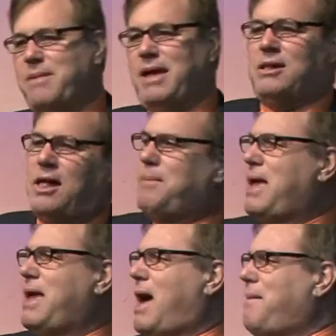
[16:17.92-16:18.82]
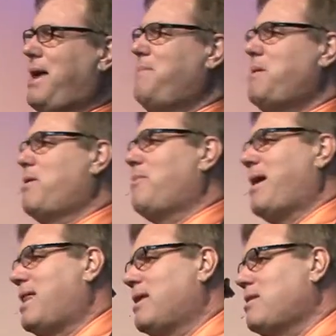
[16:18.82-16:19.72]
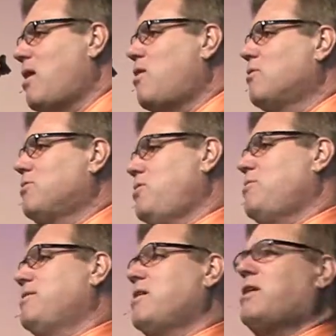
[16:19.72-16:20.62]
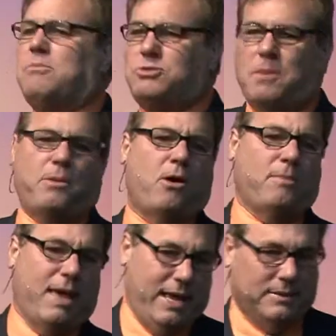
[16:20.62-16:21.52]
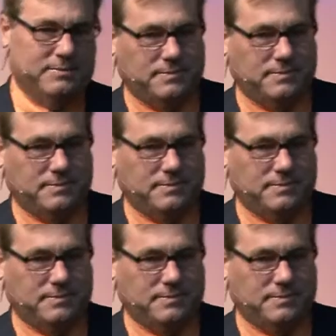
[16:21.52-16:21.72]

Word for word: me. I mean, I mean he'd be running around and dog do and then come jump on me.